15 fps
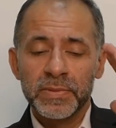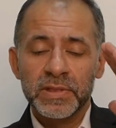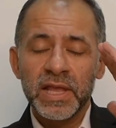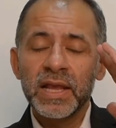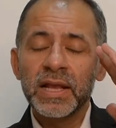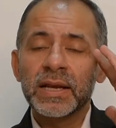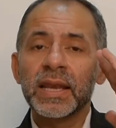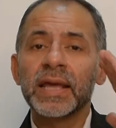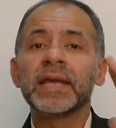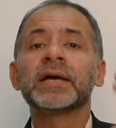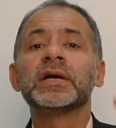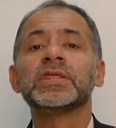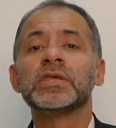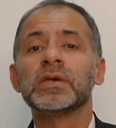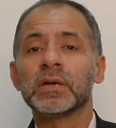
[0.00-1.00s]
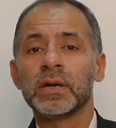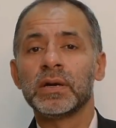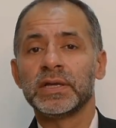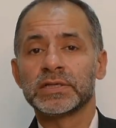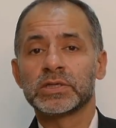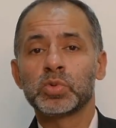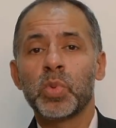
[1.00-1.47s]
Think like a
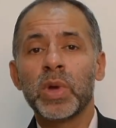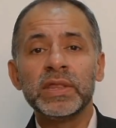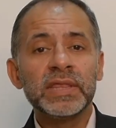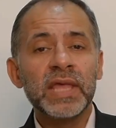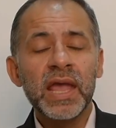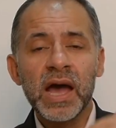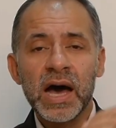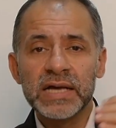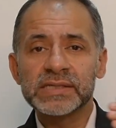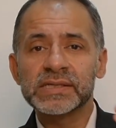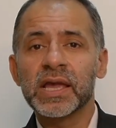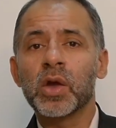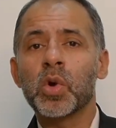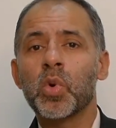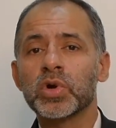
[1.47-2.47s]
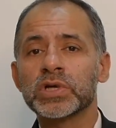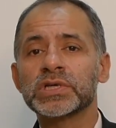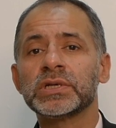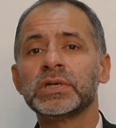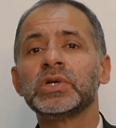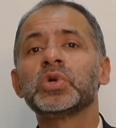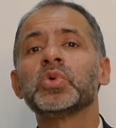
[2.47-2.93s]
journalist. When they ask a
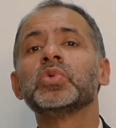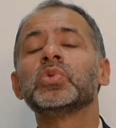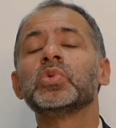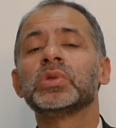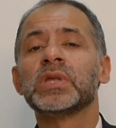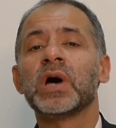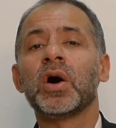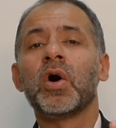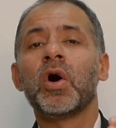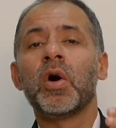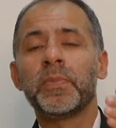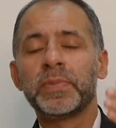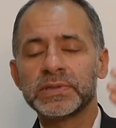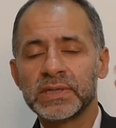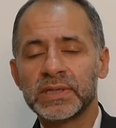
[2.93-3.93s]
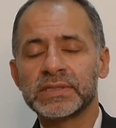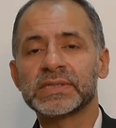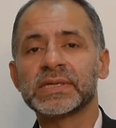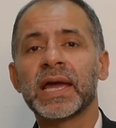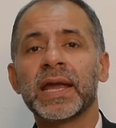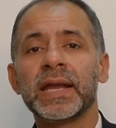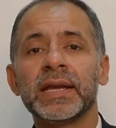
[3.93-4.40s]
question to the opposite
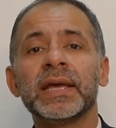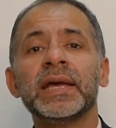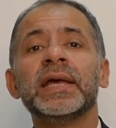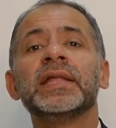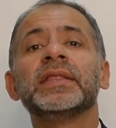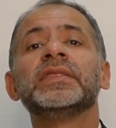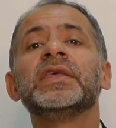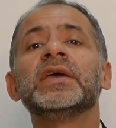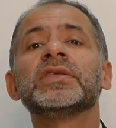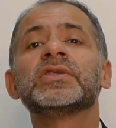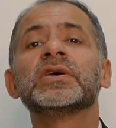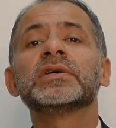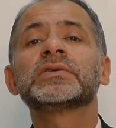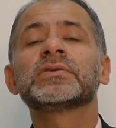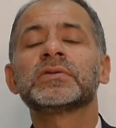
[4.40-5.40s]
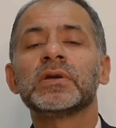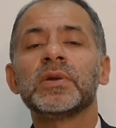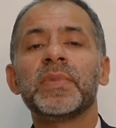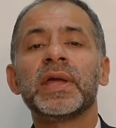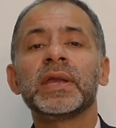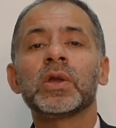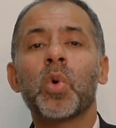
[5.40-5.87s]
side, they just
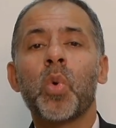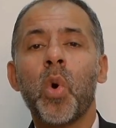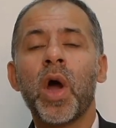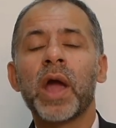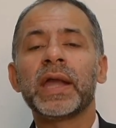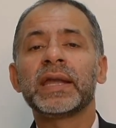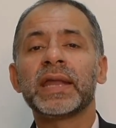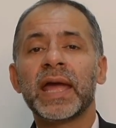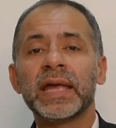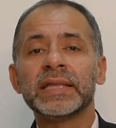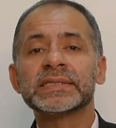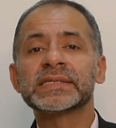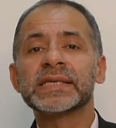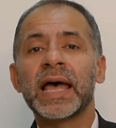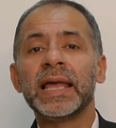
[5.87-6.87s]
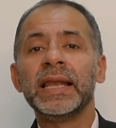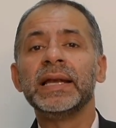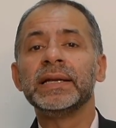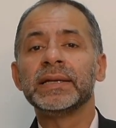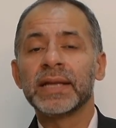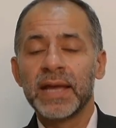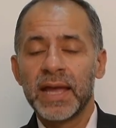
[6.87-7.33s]
remain quiet and
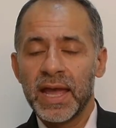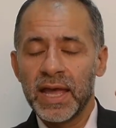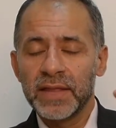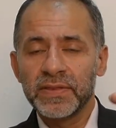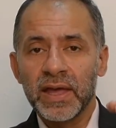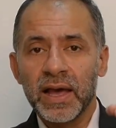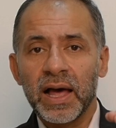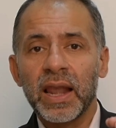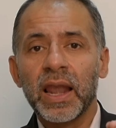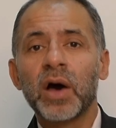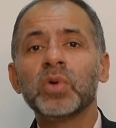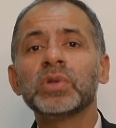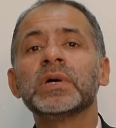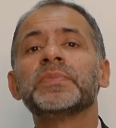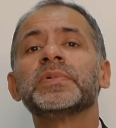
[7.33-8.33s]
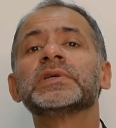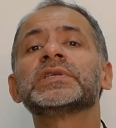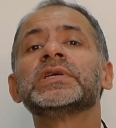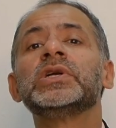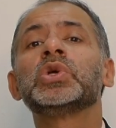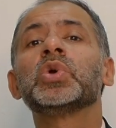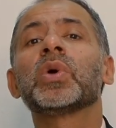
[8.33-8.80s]
silent, and they allow the
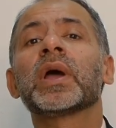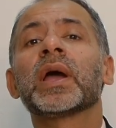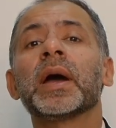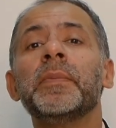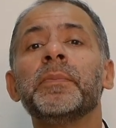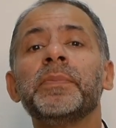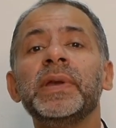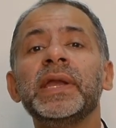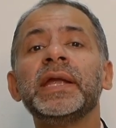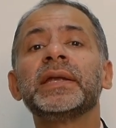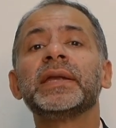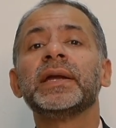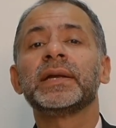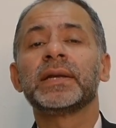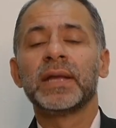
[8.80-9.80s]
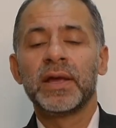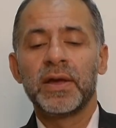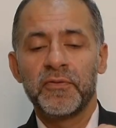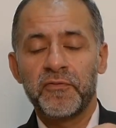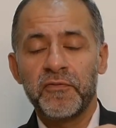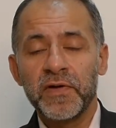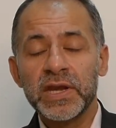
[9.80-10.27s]
person to complete it,
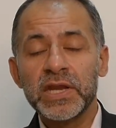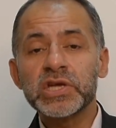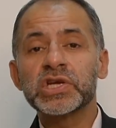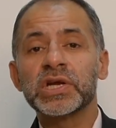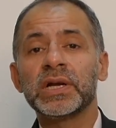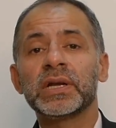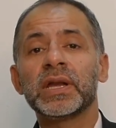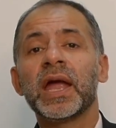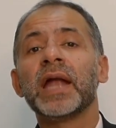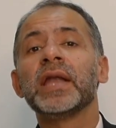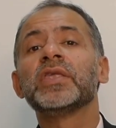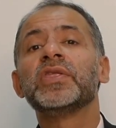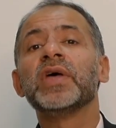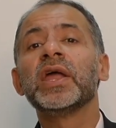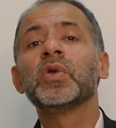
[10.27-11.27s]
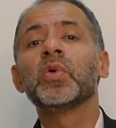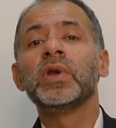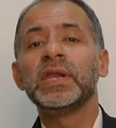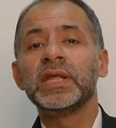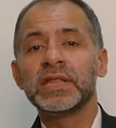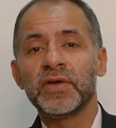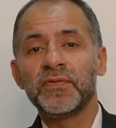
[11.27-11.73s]
finish it, and then
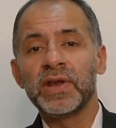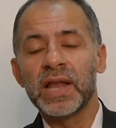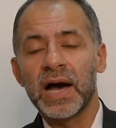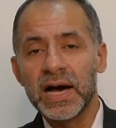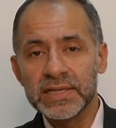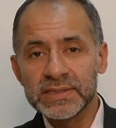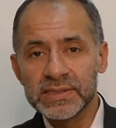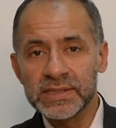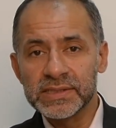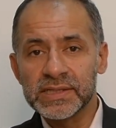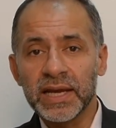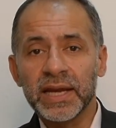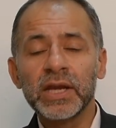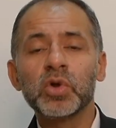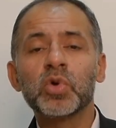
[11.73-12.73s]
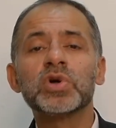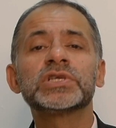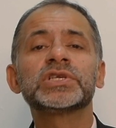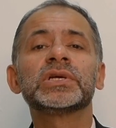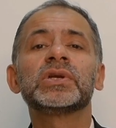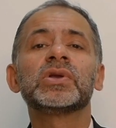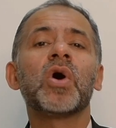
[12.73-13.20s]
only they will ask the second
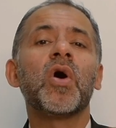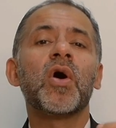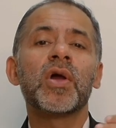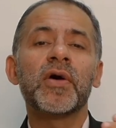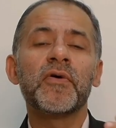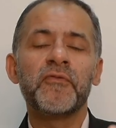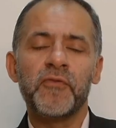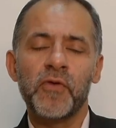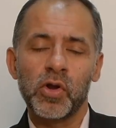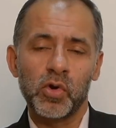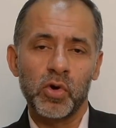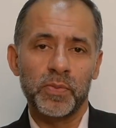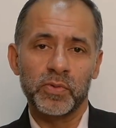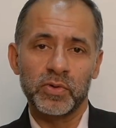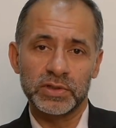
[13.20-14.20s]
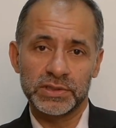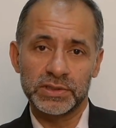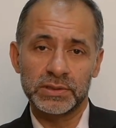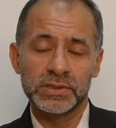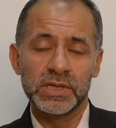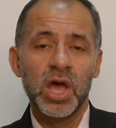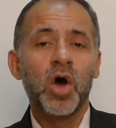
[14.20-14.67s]
question or a follow-up
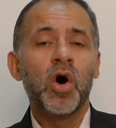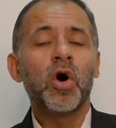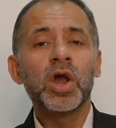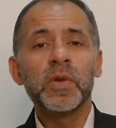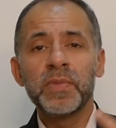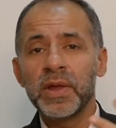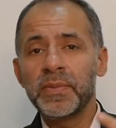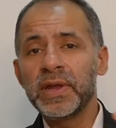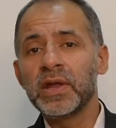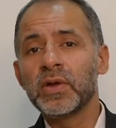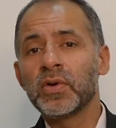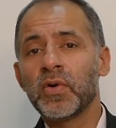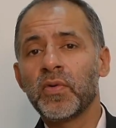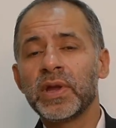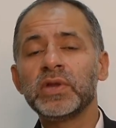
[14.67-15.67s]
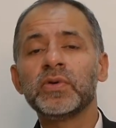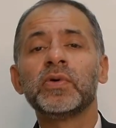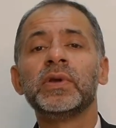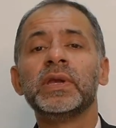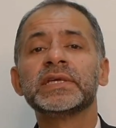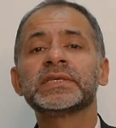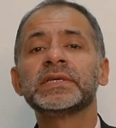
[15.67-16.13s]
question. Or maybe, when
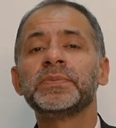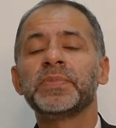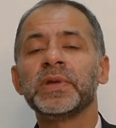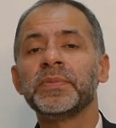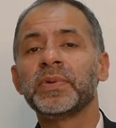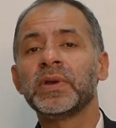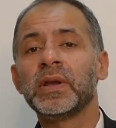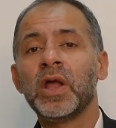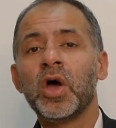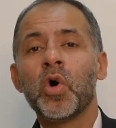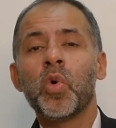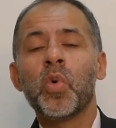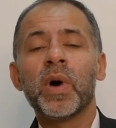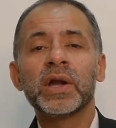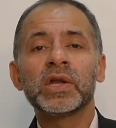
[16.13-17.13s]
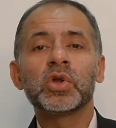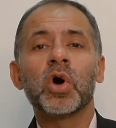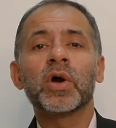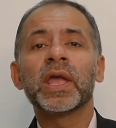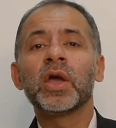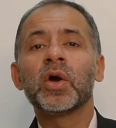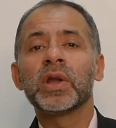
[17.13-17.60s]
you listen people who are
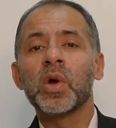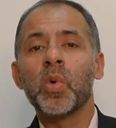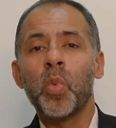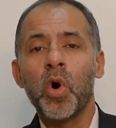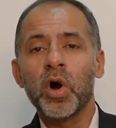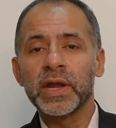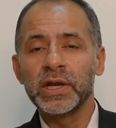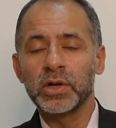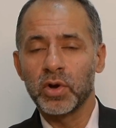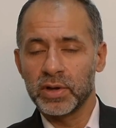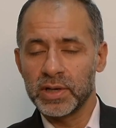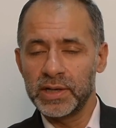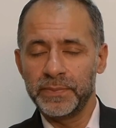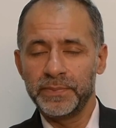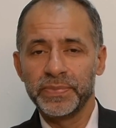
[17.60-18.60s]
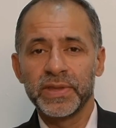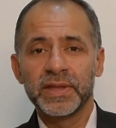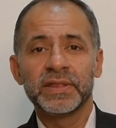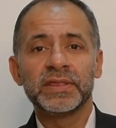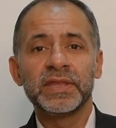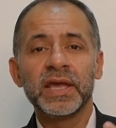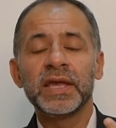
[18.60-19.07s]
talking on a walkie-talkie,
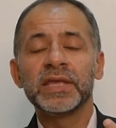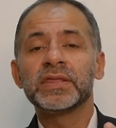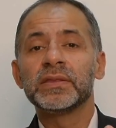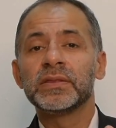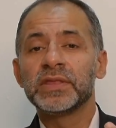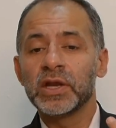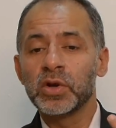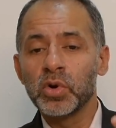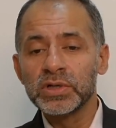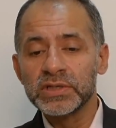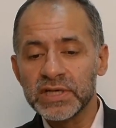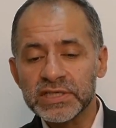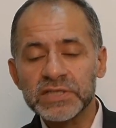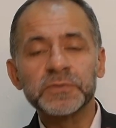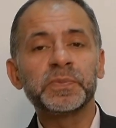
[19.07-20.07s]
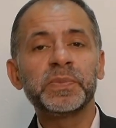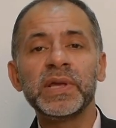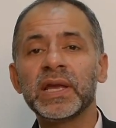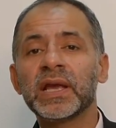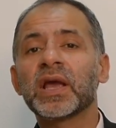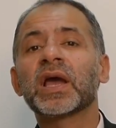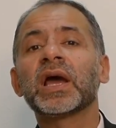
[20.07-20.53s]
they don't just
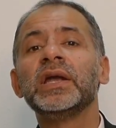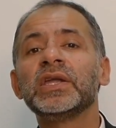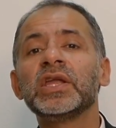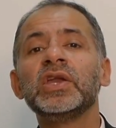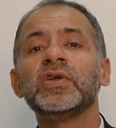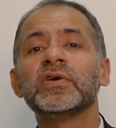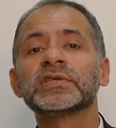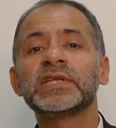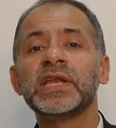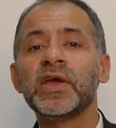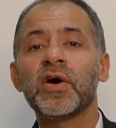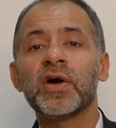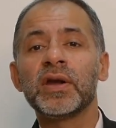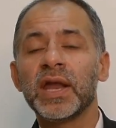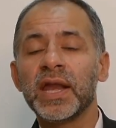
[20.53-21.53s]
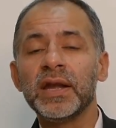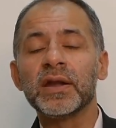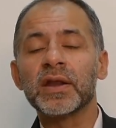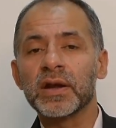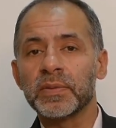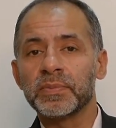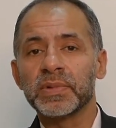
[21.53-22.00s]
speak continuously or
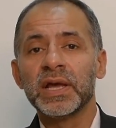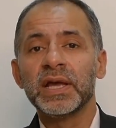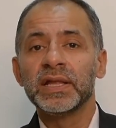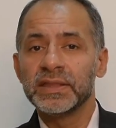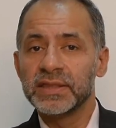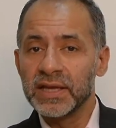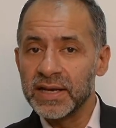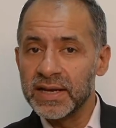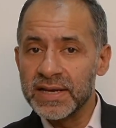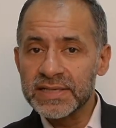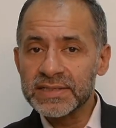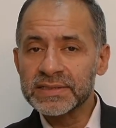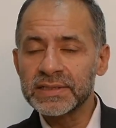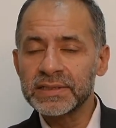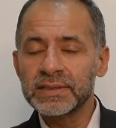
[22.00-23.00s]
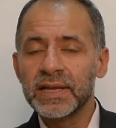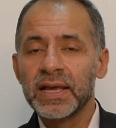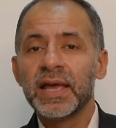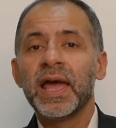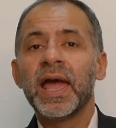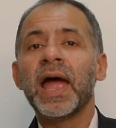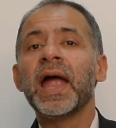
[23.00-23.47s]
interrupt. They listen,
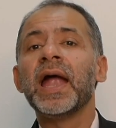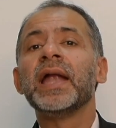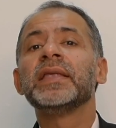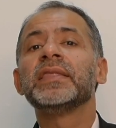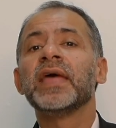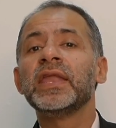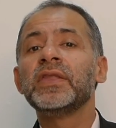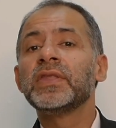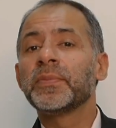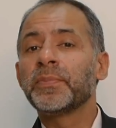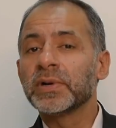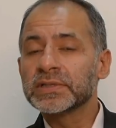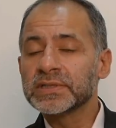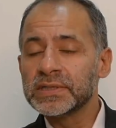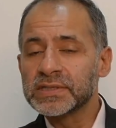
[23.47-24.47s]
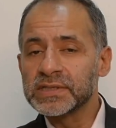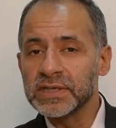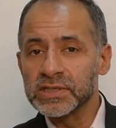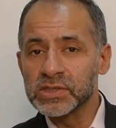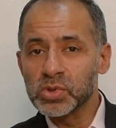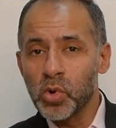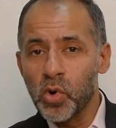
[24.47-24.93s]
and then the person
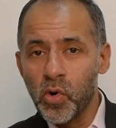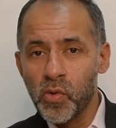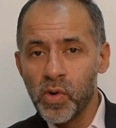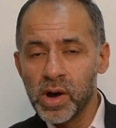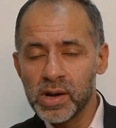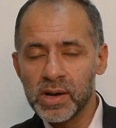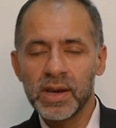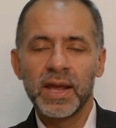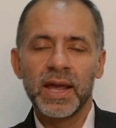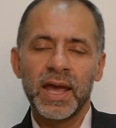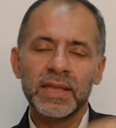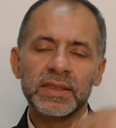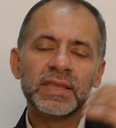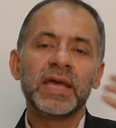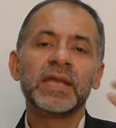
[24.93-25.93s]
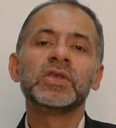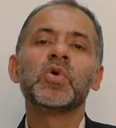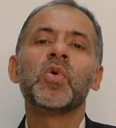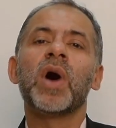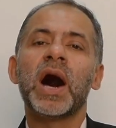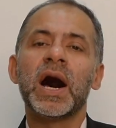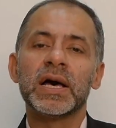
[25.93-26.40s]
says over, and then
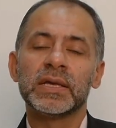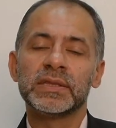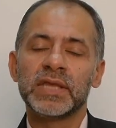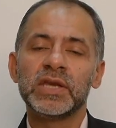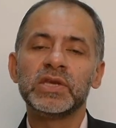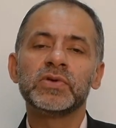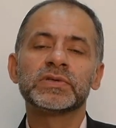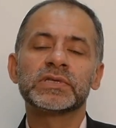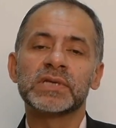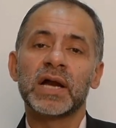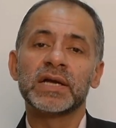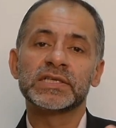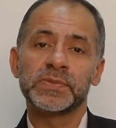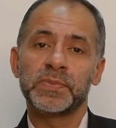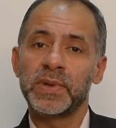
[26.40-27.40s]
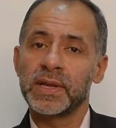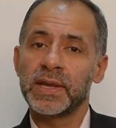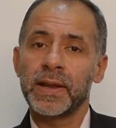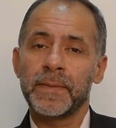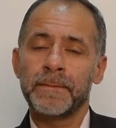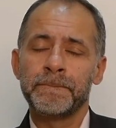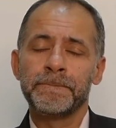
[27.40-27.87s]
you start speaking.